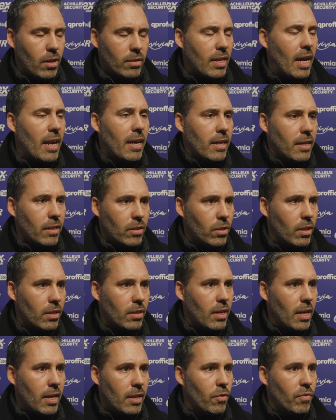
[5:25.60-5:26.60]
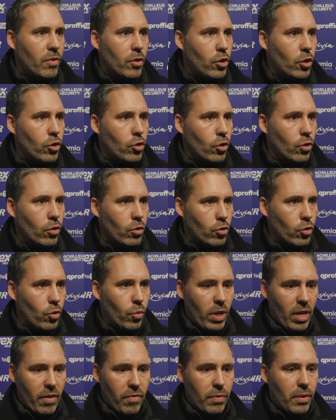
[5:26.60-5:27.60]
targets at the end of the season. So
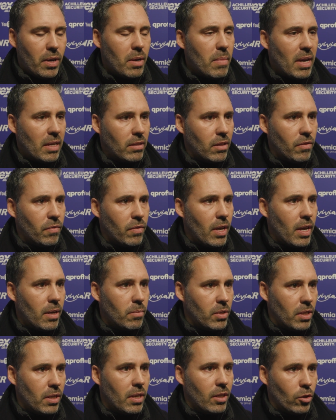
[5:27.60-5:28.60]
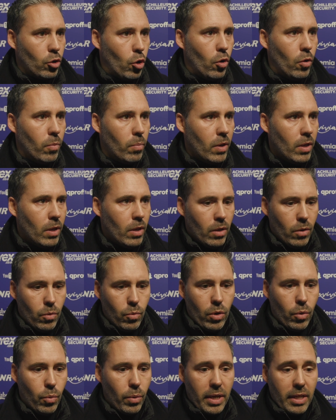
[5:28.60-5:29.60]
we have 3 massive games here at home
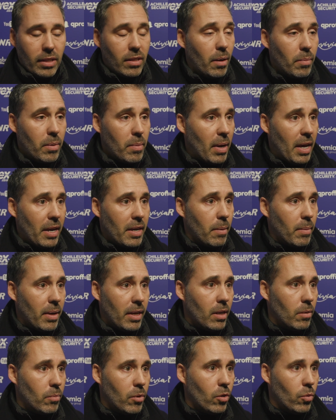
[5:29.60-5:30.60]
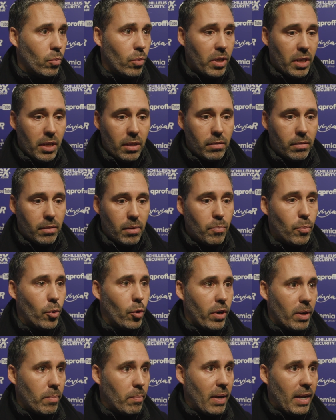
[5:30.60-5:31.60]
where we need everybody available. We need
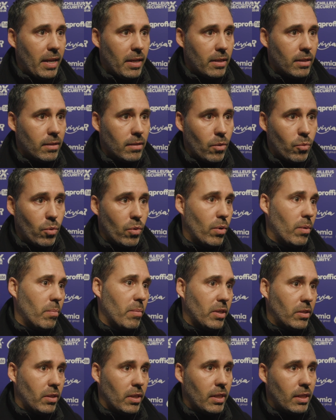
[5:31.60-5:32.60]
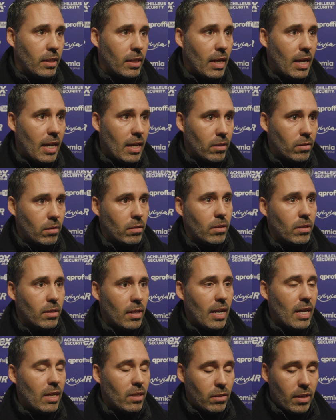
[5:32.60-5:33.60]
important players that we were missing in the
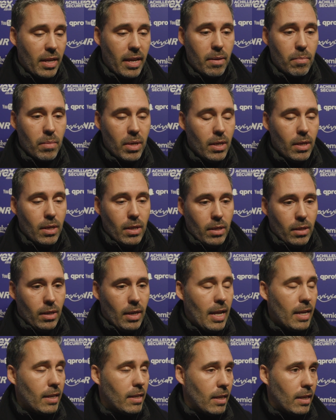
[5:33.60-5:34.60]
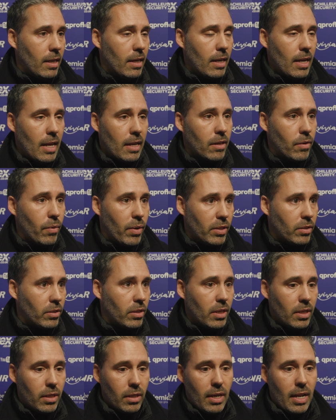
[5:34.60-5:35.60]
last game, like Illy, like
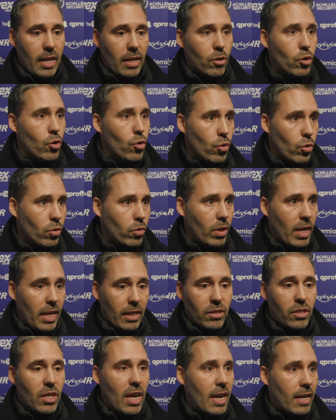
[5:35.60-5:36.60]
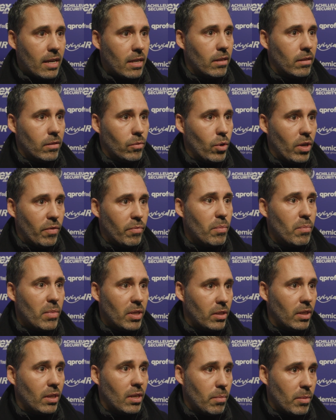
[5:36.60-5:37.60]
Chrissy, like Cook, like Jack. We have been
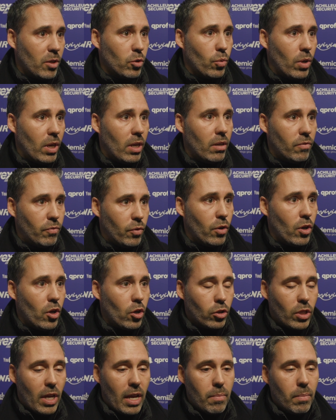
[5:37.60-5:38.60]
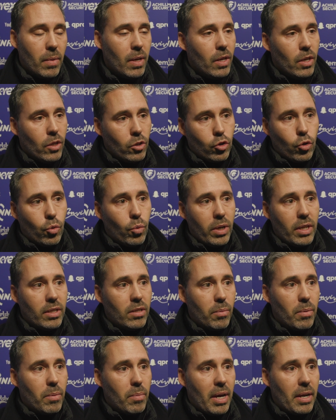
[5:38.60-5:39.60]
missing him as well for a long time. So we need
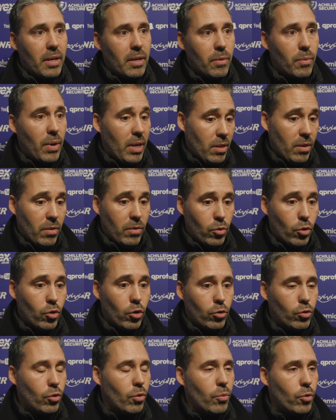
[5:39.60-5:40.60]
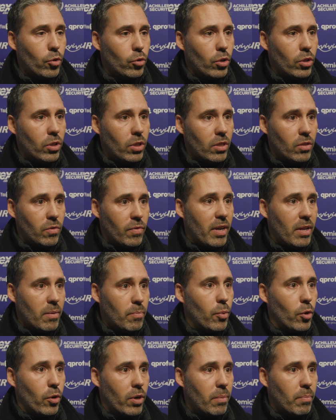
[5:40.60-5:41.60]
everybody ready to contribute in this very
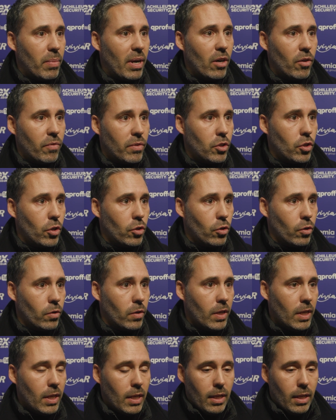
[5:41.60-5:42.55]
important part of the season.